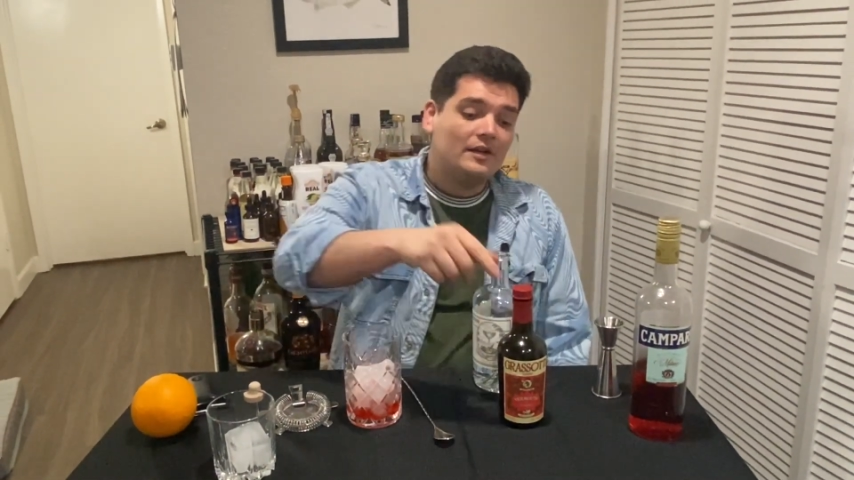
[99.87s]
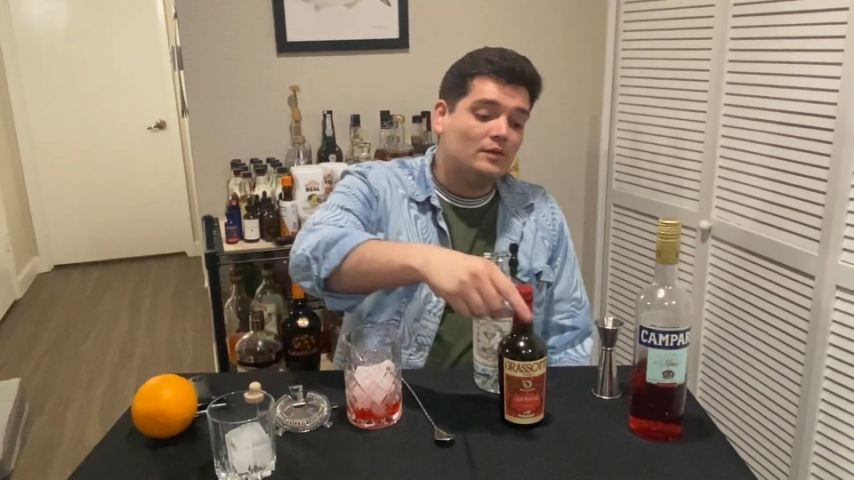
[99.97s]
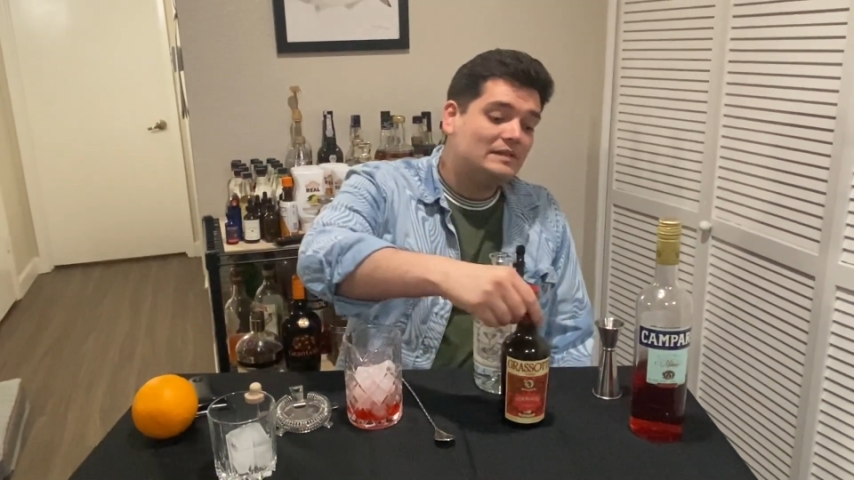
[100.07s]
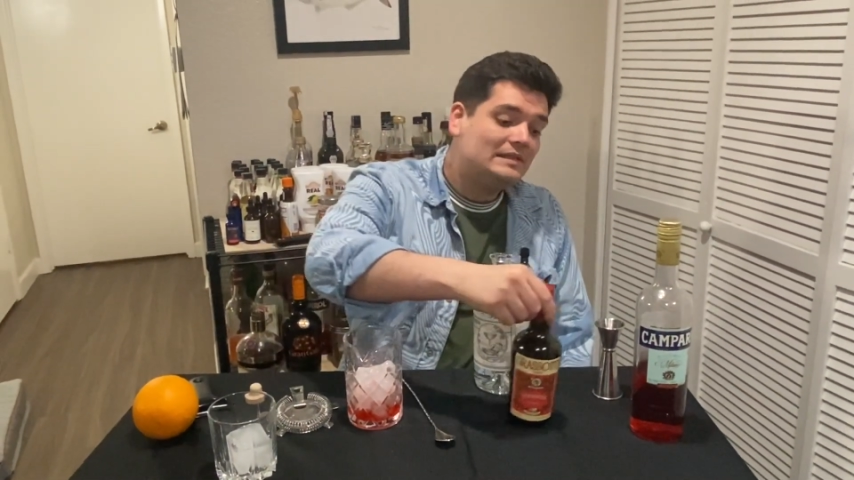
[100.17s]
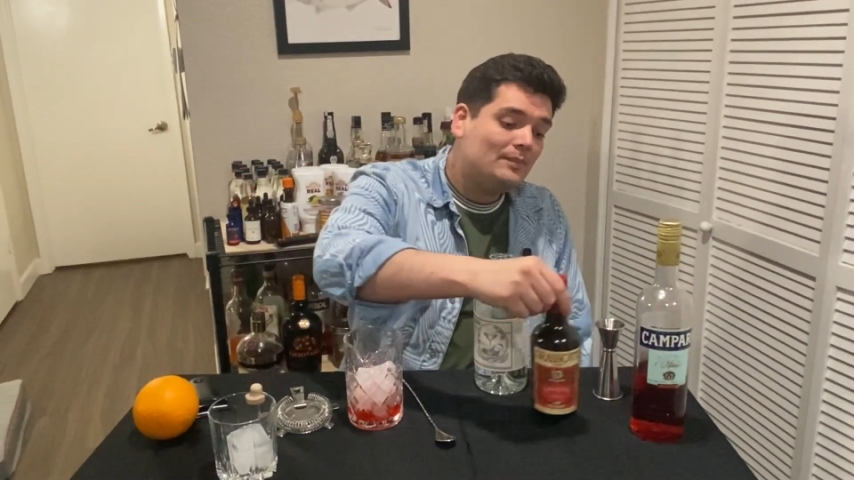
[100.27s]
go
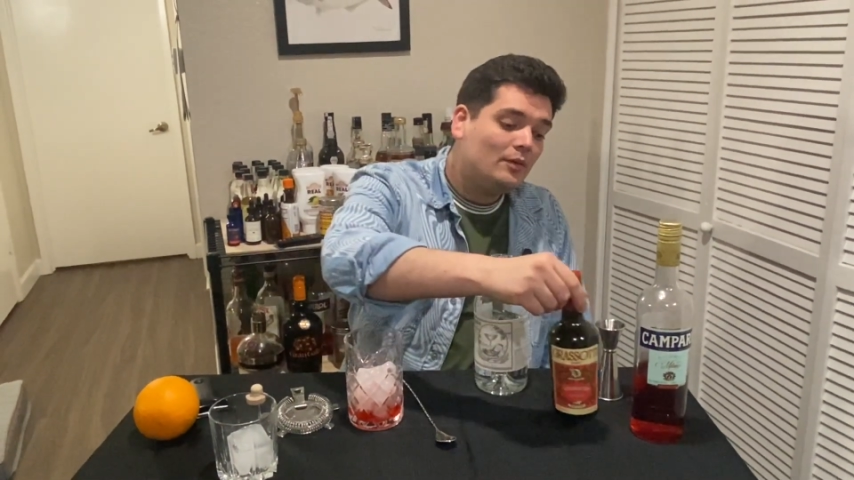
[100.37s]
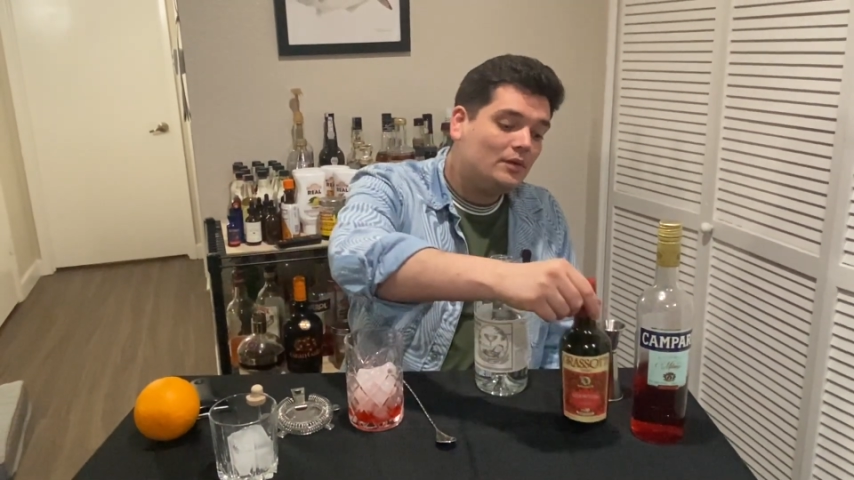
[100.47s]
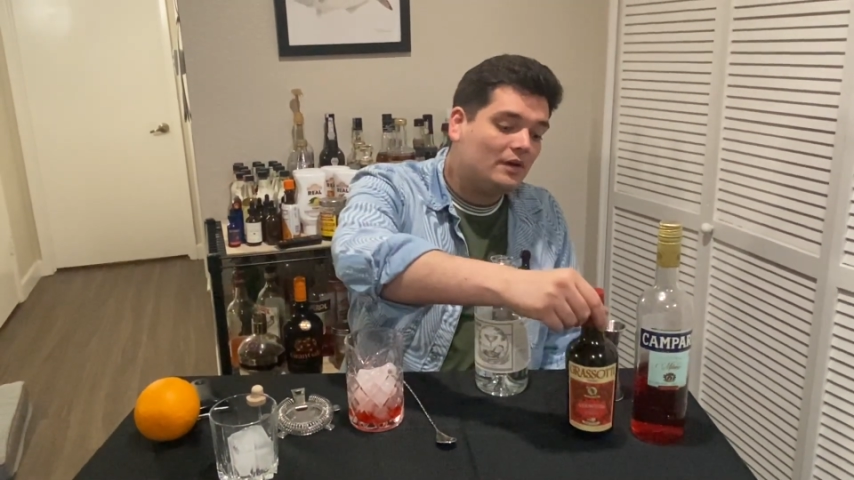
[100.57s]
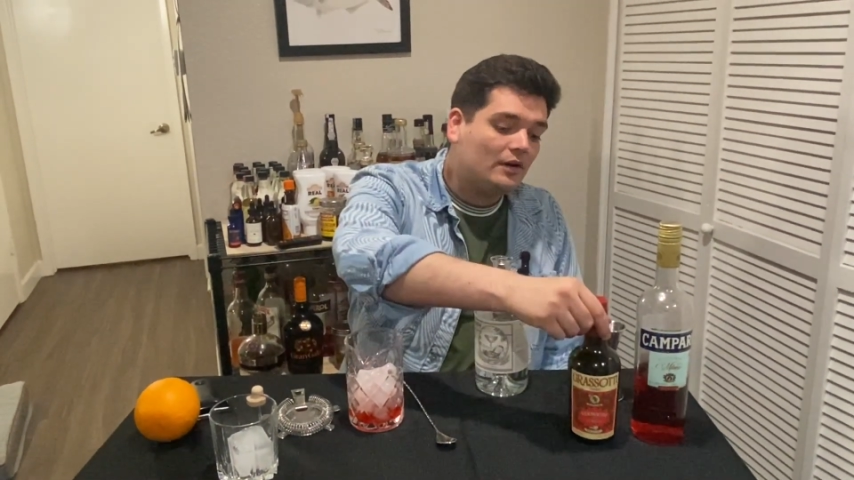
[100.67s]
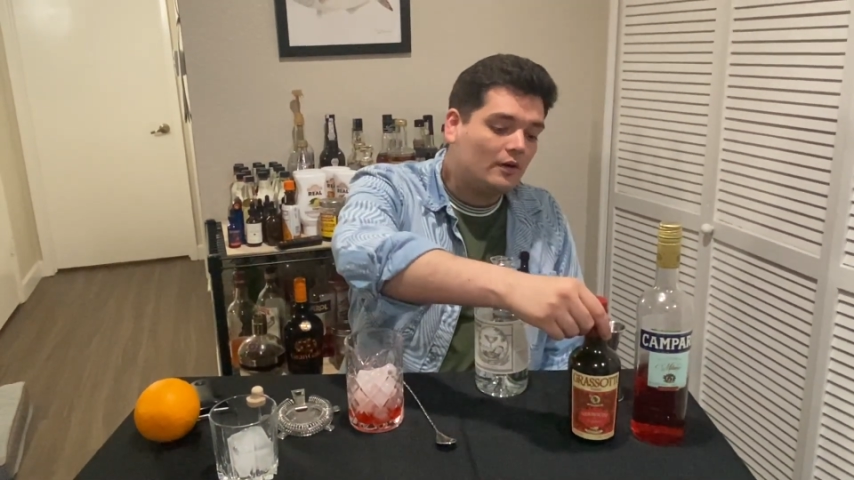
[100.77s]

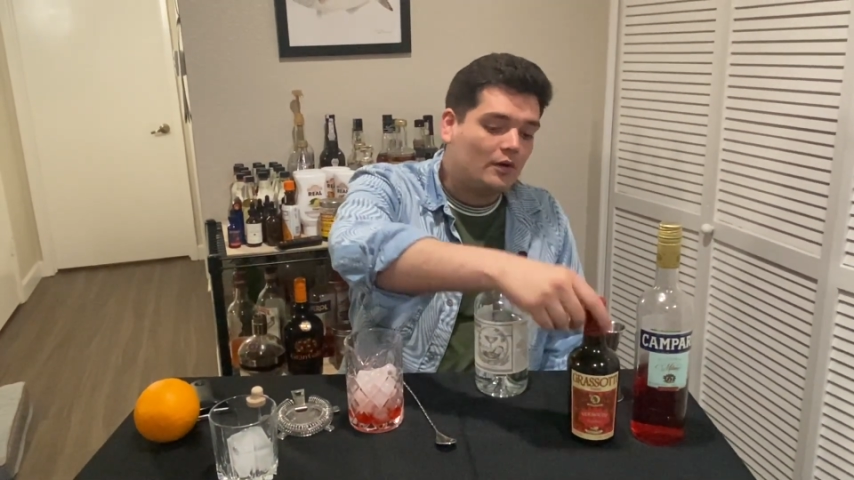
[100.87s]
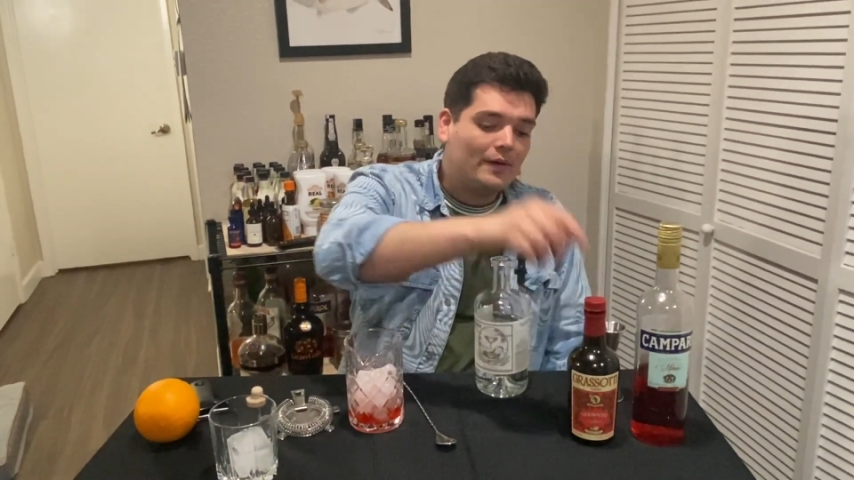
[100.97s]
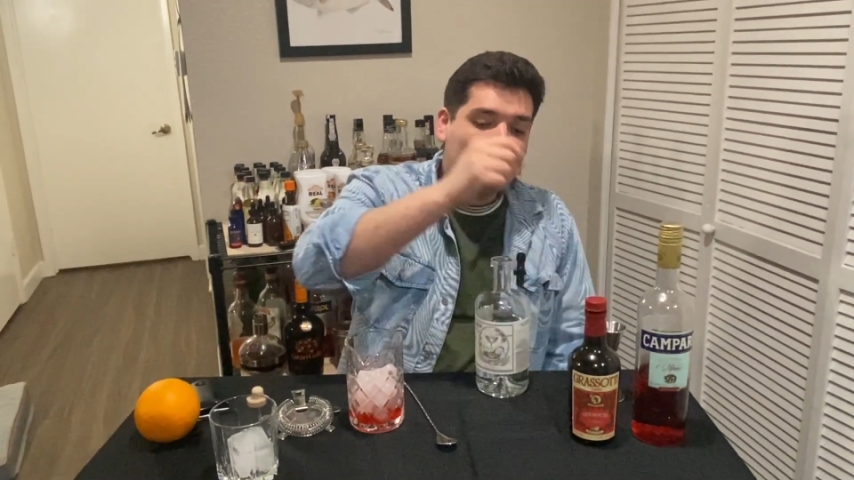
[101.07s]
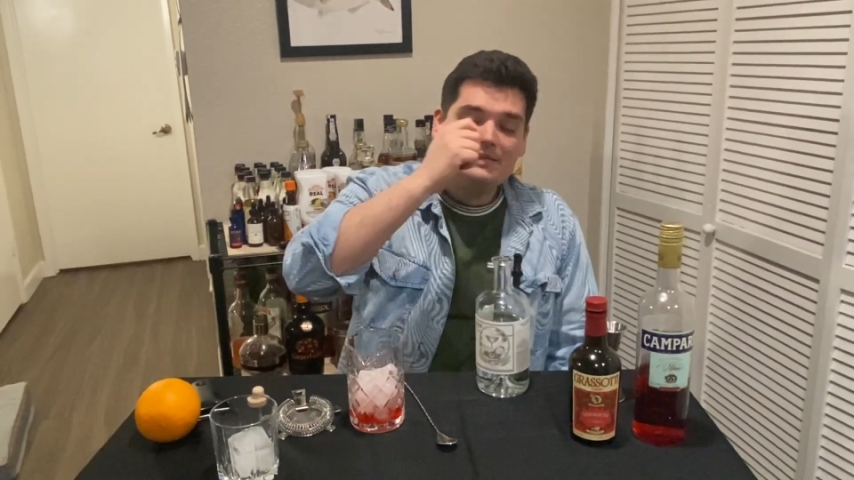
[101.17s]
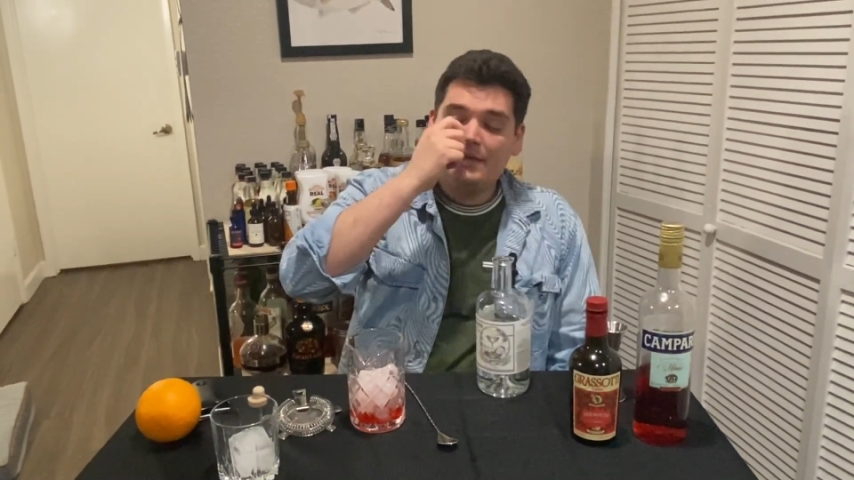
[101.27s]
simple, you can go
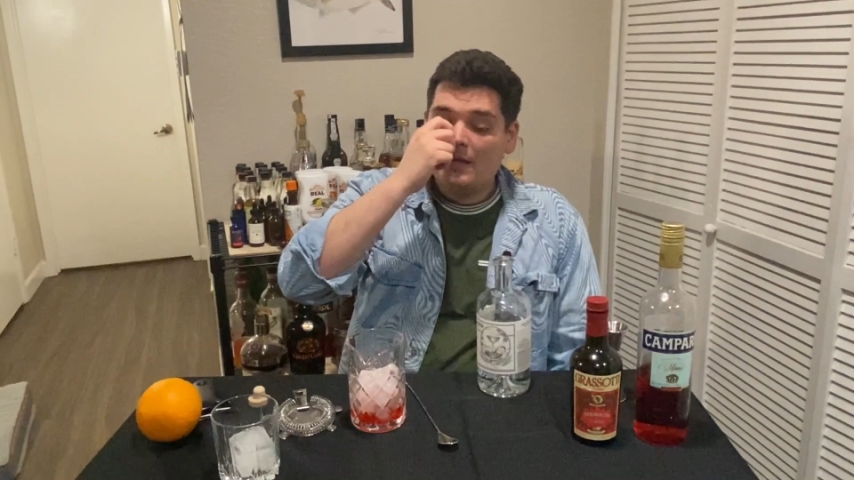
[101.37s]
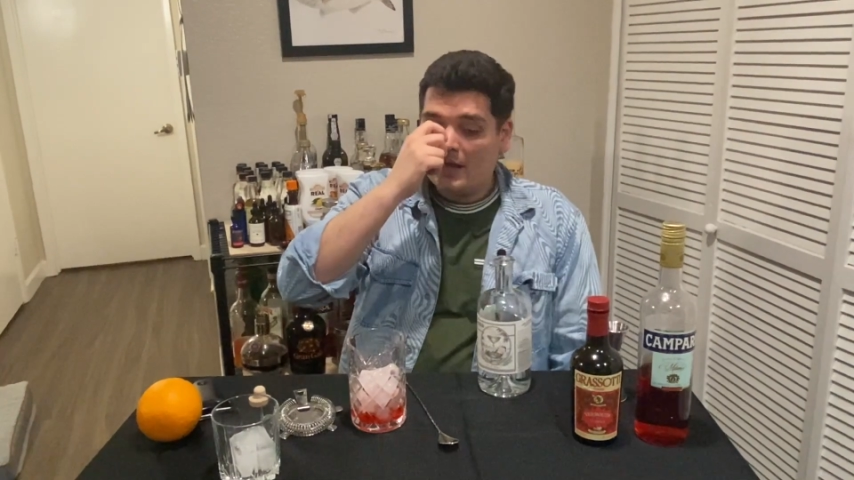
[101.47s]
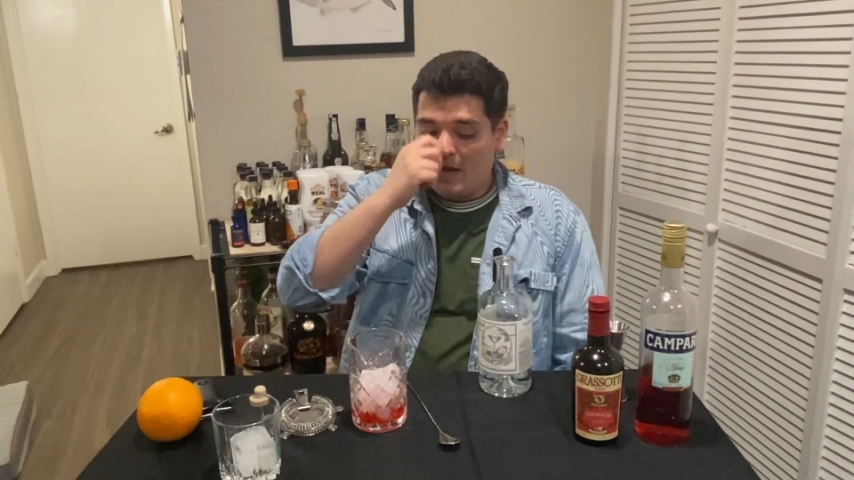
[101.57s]
crazy.